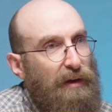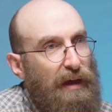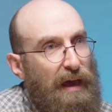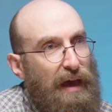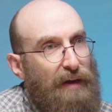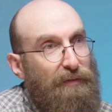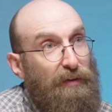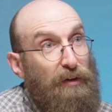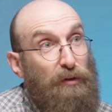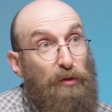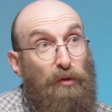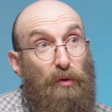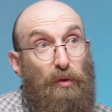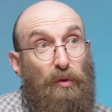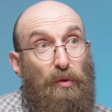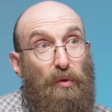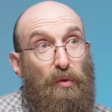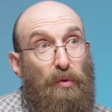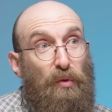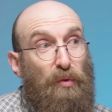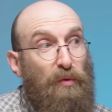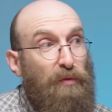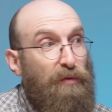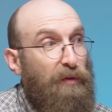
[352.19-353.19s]
have a
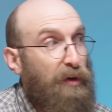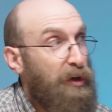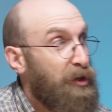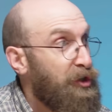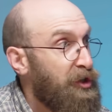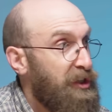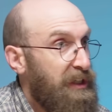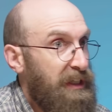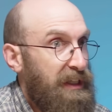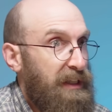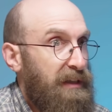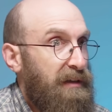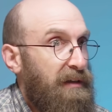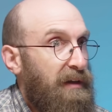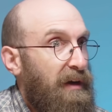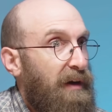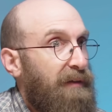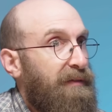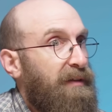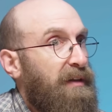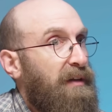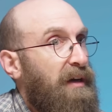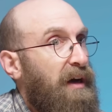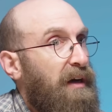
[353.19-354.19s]
new version
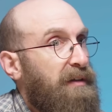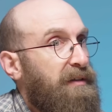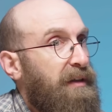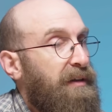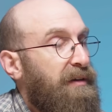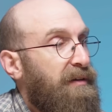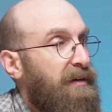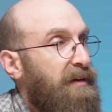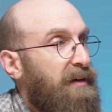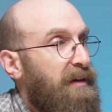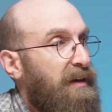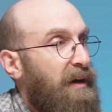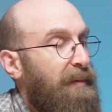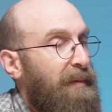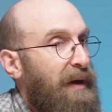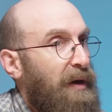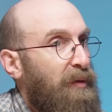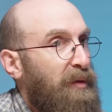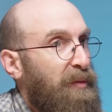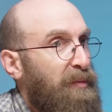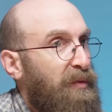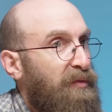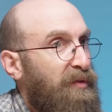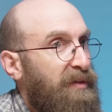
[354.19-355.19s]
of the lock that they're going to come out
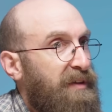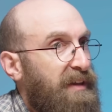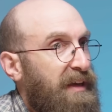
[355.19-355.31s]
with before